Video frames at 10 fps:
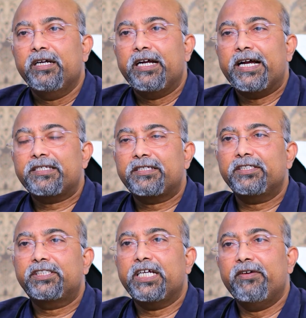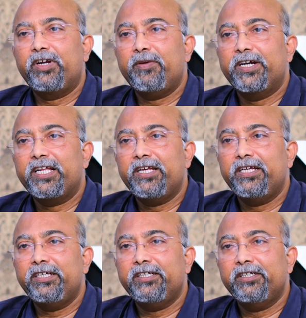As such,
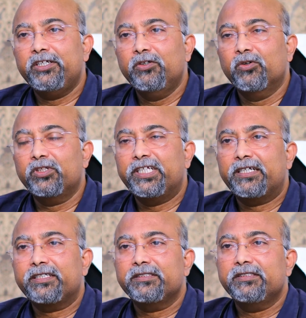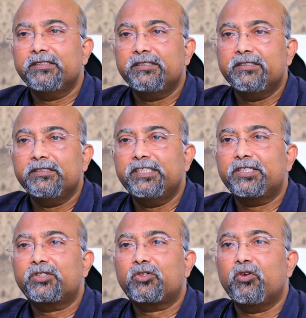everybody know that
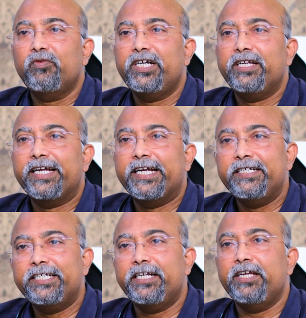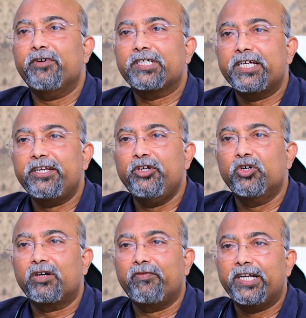this COVID entity was a
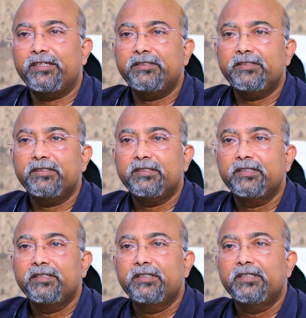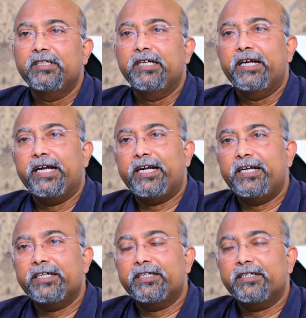newer one,
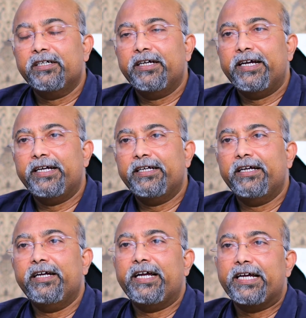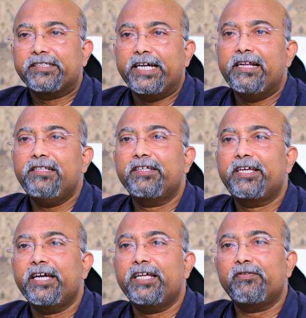and as a
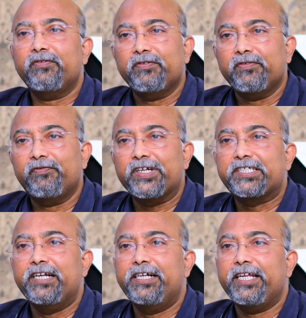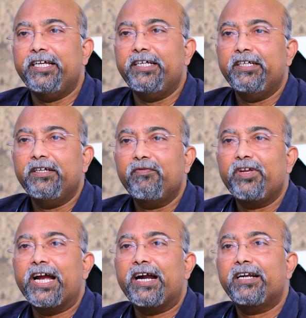healthcare facility,
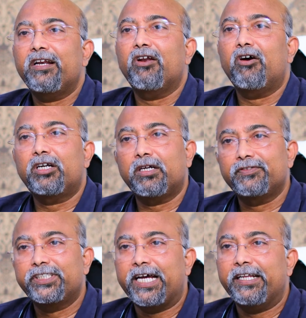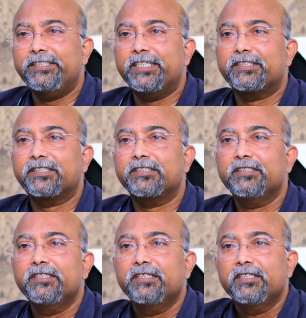we had a lot of challenges
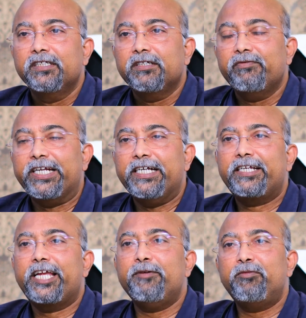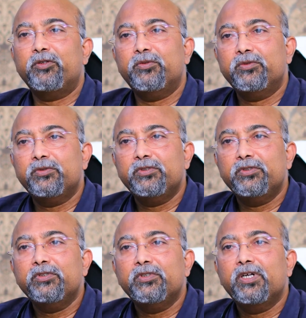when it came to
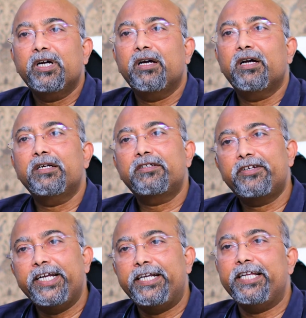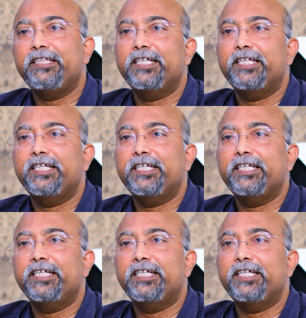treating